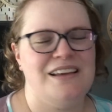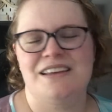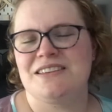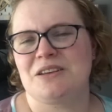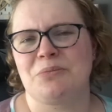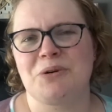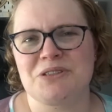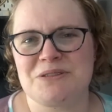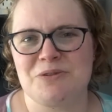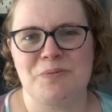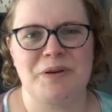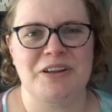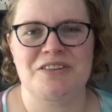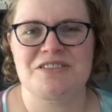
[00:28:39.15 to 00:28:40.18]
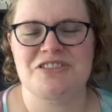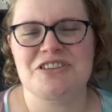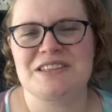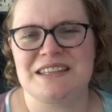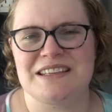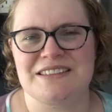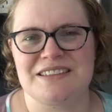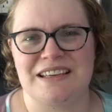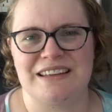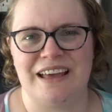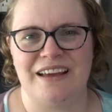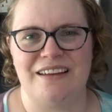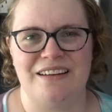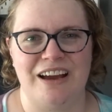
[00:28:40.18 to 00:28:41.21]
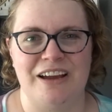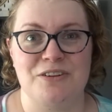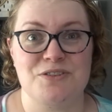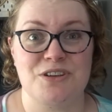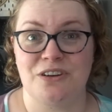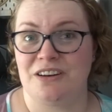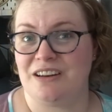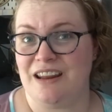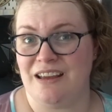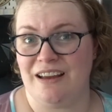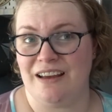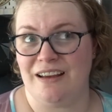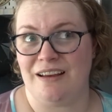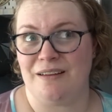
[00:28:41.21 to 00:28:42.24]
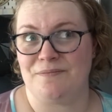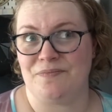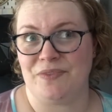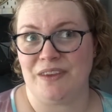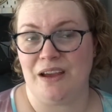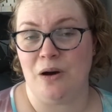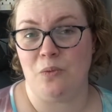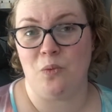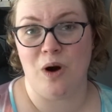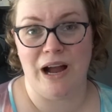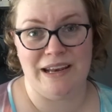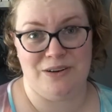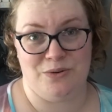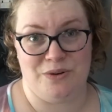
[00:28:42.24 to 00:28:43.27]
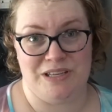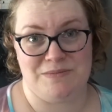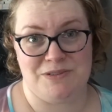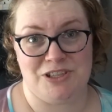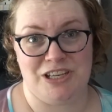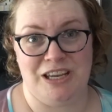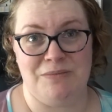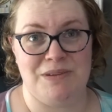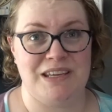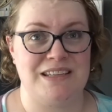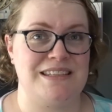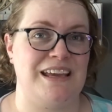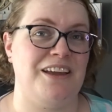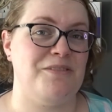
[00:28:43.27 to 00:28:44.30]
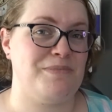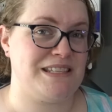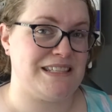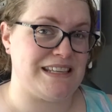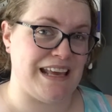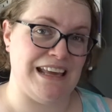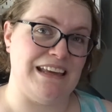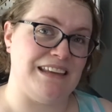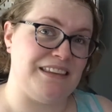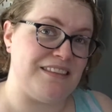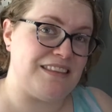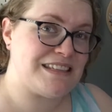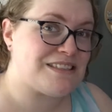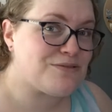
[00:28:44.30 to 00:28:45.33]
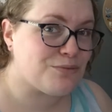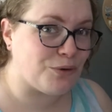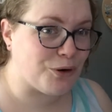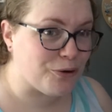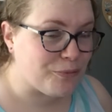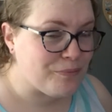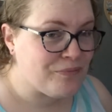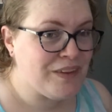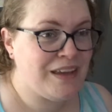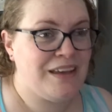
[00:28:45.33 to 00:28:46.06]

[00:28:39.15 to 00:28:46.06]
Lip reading: so I bought some new pillows, just things like that. I also got a white noise machine because they're going to be staying in this room.